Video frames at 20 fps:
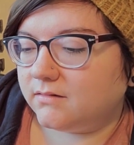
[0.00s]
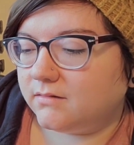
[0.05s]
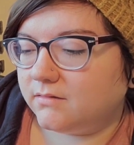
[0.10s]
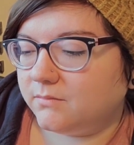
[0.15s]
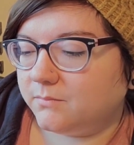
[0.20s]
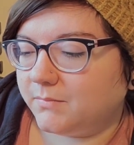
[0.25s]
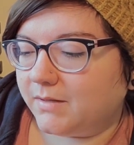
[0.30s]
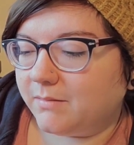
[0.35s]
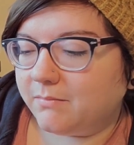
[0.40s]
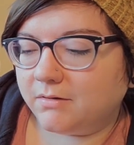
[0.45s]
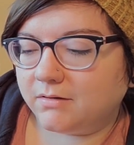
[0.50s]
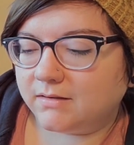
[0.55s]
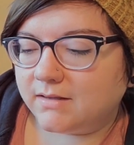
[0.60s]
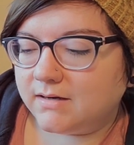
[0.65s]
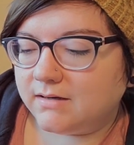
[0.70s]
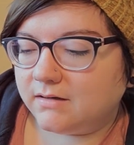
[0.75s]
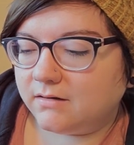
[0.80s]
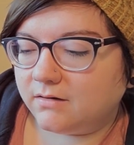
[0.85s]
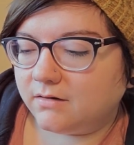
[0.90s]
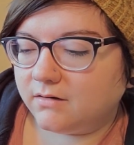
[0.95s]
birthday
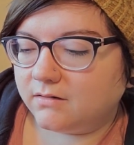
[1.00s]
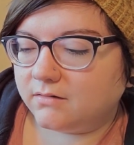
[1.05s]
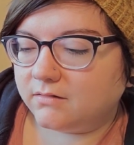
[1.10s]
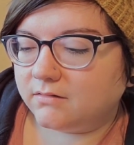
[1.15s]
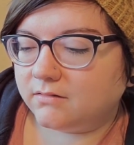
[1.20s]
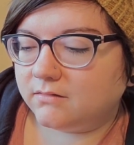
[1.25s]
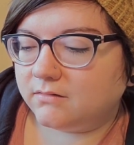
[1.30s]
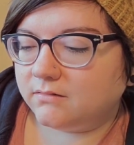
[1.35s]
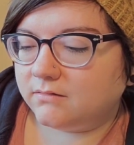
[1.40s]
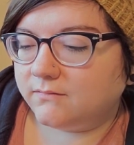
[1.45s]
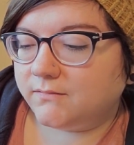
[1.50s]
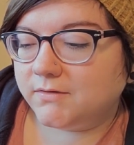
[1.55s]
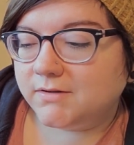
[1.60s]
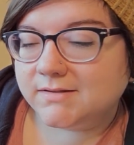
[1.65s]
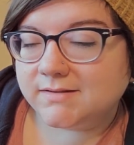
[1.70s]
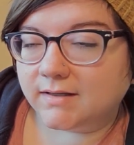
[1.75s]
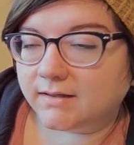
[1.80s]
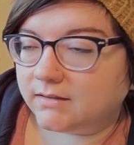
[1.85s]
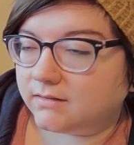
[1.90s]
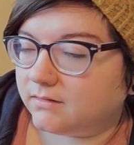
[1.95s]
dinner for the
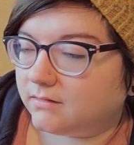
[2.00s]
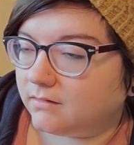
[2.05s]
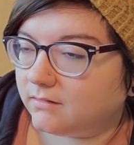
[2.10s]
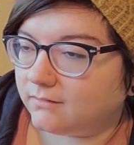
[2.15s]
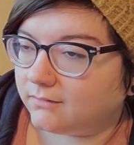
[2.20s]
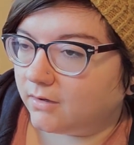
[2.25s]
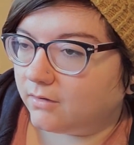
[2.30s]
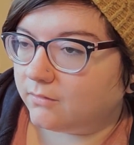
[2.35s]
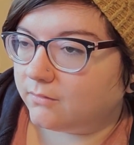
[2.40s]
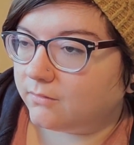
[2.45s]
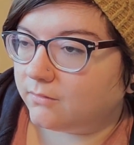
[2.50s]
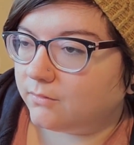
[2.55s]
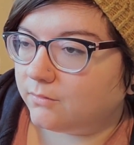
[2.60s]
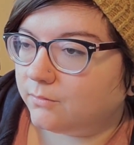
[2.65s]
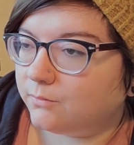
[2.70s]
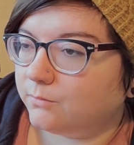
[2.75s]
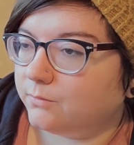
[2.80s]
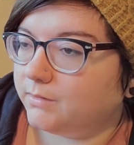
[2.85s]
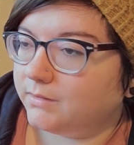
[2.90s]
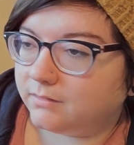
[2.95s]
second year in a row
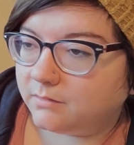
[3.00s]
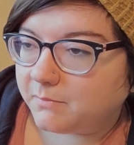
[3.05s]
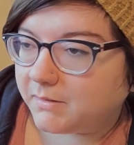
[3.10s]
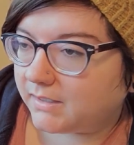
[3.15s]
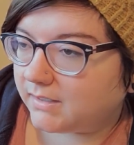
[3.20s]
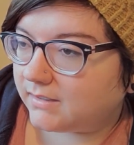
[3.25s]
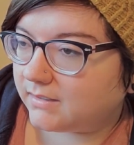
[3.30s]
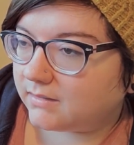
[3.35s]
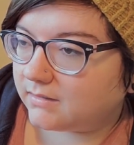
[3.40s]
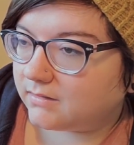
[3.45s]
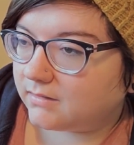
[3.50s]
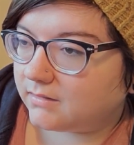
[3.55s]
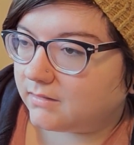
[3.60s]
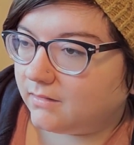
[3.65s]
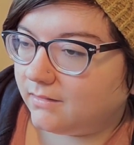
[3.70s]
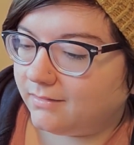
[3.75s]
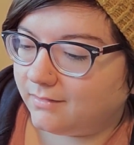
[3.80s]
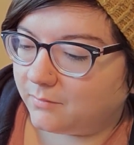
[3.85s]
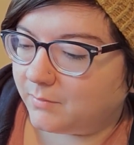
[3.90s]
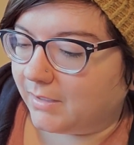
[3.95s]
will be
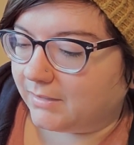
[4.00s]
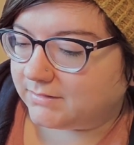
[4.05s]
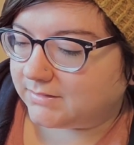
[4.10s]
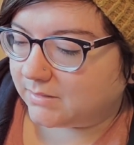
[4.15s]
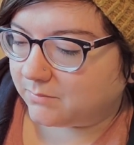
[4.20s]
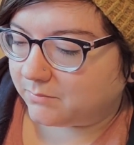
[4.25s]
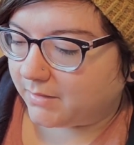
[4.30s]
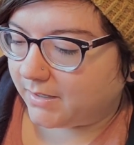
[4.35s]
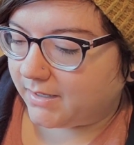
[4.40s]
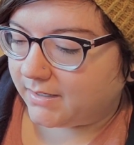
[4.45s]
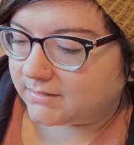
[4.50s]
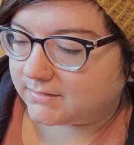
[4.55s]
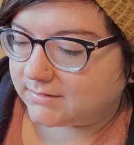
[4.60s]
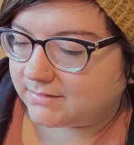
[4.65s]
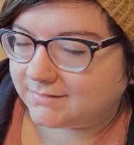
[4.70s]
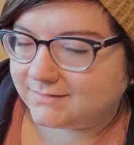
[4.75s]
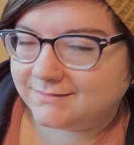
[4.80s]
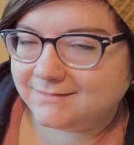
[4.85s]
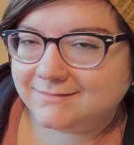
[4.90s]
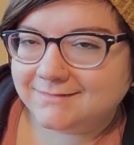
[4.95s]
the melting
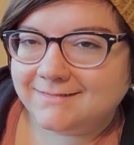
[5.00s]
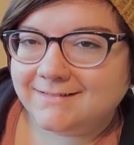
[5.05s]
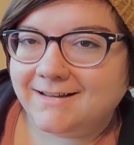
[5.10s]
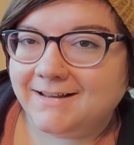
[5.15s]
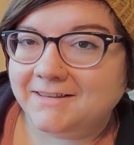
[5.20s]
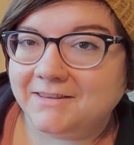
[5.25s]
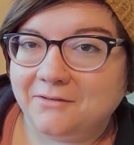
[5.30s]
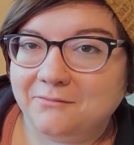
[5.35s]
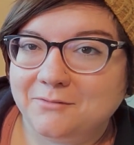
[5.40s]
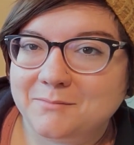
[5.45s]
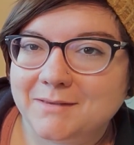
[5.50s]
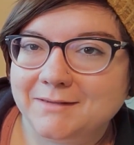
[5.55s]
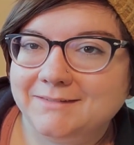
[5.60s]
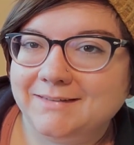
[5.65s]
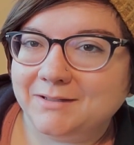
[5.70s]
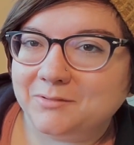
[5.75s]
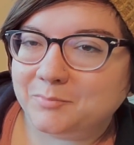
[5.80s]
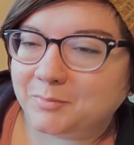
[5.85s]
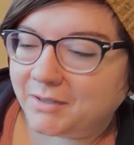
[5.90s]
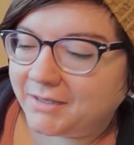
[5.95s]
pot. I love the
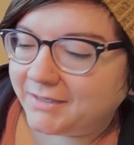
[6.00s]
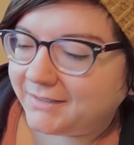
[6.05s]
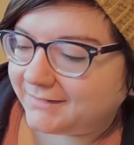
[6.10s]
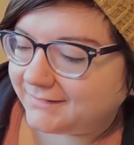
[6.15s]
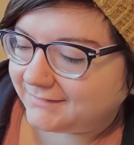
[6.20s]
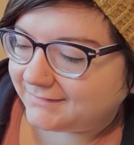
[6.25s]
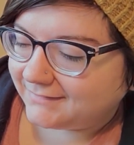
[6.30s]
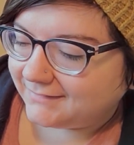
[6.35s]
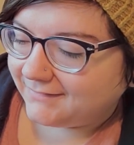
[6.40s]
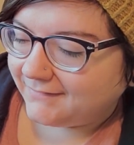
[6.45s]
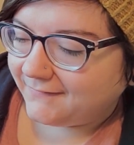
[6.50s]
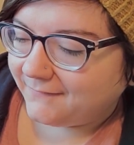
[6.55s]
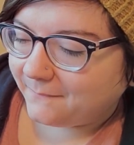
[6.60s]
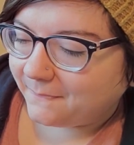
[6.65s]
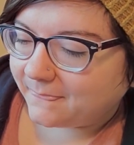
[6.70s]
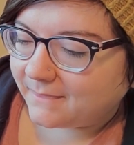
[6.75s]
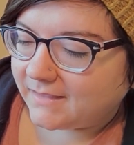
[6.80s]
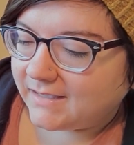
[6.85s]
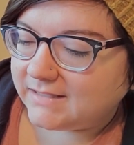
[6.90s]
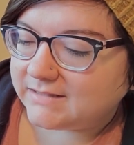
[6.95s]
melting pot.
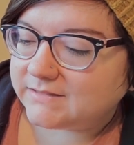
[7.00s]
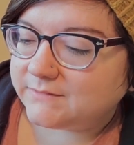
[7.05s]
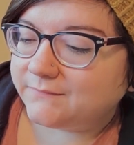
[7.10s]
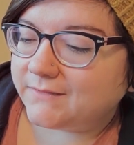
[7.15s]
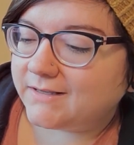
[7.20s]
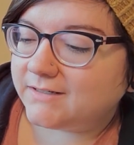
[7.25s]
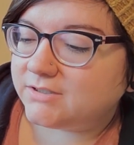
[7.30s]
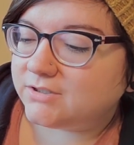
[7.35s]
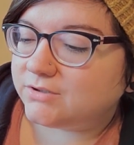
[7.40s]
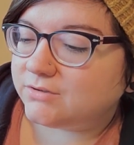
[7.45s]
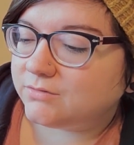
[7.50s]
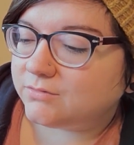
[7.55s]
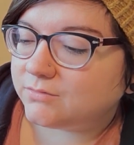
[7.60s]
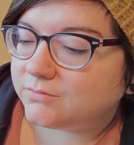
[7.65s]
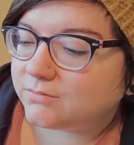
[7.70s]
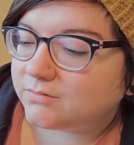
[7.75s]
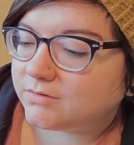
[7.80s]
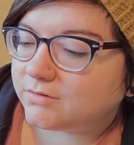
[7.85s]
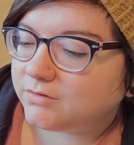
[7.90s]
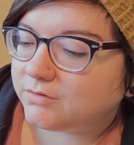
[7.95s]
It's
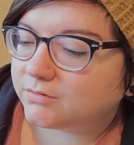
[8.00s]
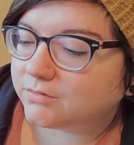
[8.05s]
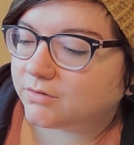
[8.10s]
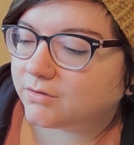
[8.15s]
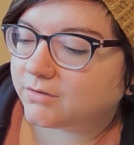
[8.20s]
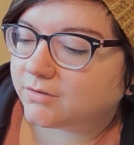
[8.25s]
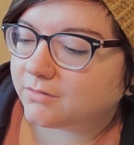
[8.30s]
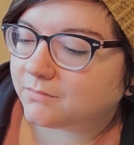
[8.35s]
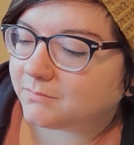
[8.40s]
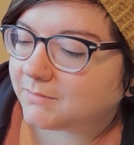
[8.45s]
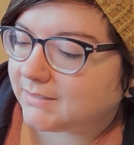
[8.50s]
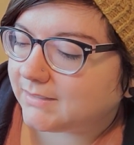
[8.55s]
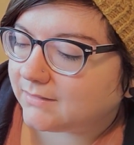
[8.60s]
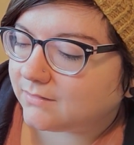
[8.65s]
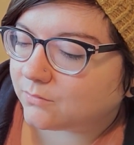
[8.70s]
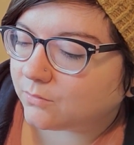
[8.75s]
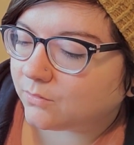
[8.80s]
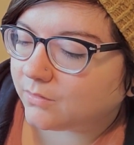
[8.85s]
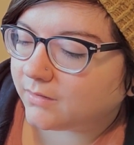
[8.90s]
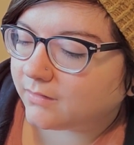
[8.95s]
fondue. You cook your meat
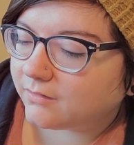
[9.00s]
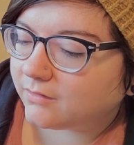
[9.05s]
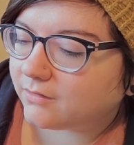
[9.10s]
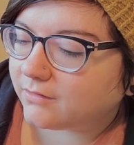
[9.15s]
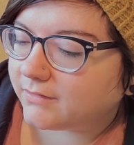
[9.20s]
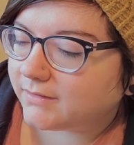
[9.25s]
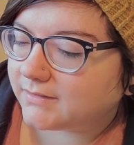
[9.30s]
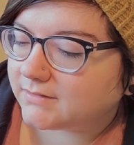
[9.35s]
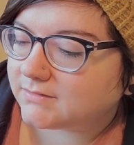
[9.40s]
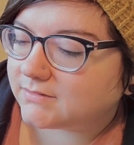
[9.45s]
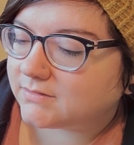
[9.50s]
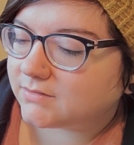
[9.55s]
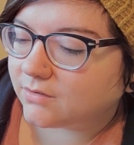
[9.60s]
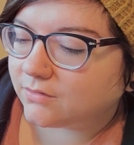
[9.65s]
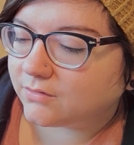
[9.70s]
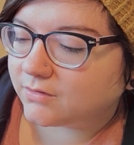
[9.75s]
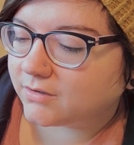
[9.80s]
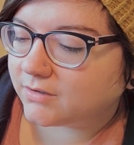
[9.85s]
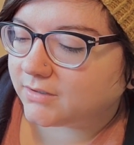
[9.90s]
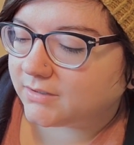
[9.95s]
in oil. It's
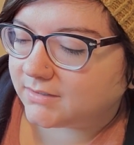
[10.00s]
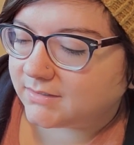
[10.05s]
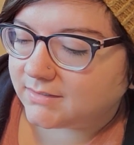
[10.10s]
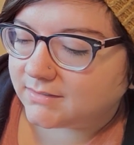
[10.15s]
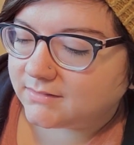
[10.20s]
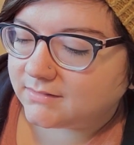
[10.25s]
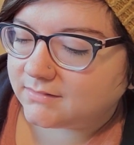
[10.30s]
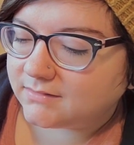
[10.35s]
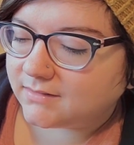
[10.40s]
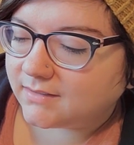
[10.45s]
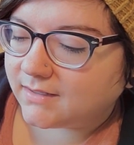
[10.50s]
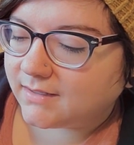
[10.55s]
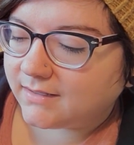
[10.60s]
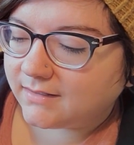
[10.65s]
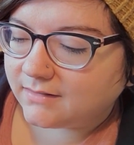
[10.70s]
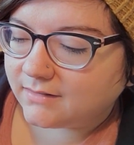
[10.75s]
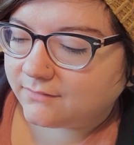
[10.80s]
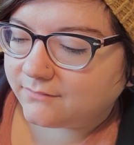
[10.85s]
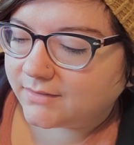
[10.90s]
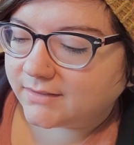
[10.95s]
so good. I
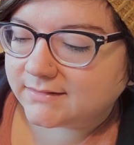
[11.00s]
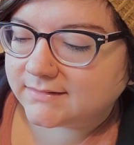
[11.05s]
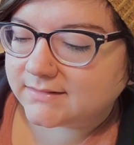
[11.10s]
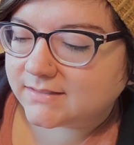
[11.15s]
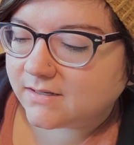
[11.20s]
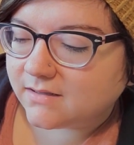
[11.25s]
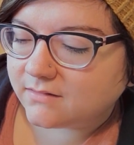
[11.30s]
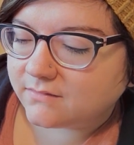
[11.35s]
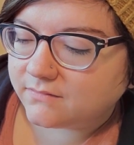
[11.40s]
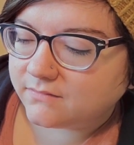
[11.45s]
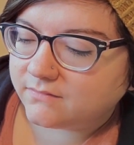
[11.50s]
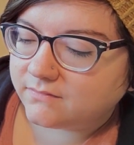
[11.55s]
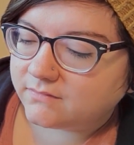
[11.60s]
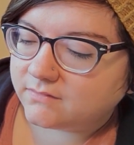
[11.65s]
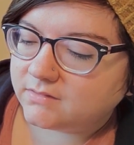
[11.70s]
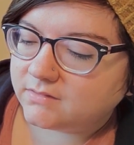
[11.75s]
love that stuff.